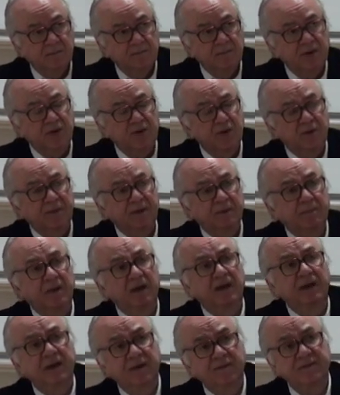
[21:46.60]
But nobody
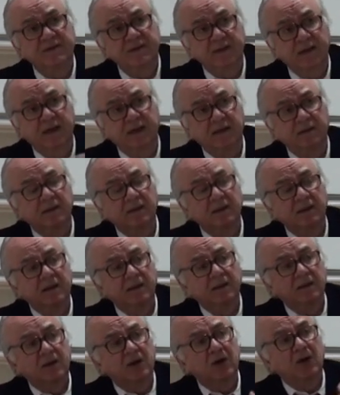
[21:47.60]
believes that
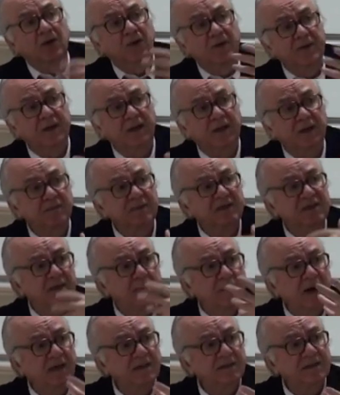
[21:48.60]
colonialism as a
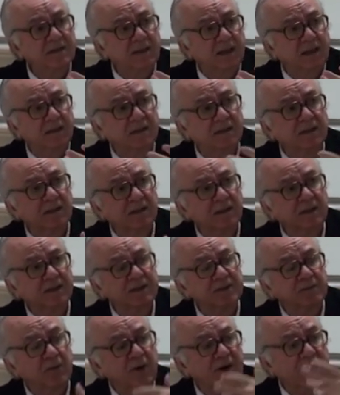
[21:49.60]
mindset
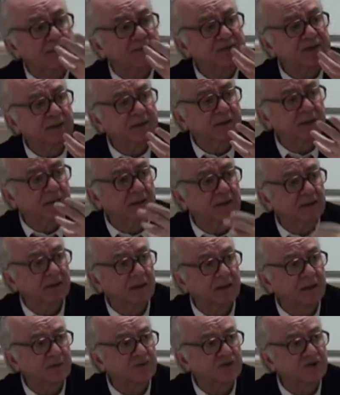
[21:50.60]
is more absent in,
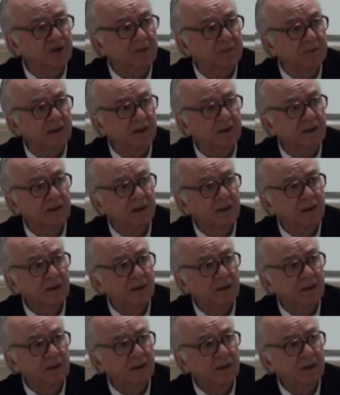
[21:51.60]
in Germany